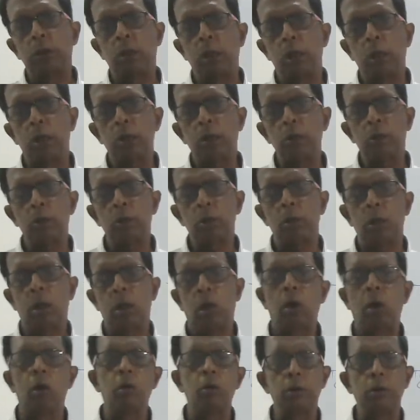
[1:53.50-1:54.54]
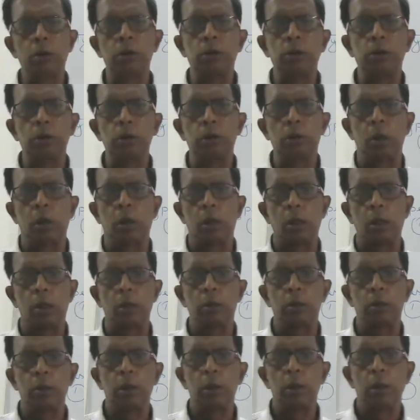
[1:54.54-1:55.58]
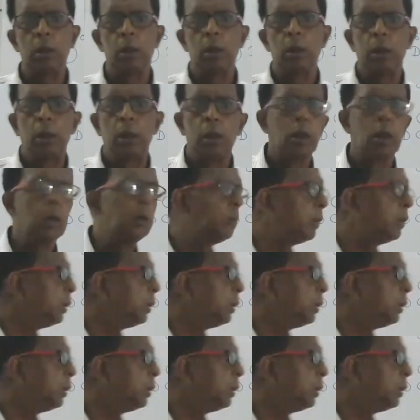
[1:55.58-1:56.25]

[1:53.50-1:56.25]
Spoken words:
current or DC current. It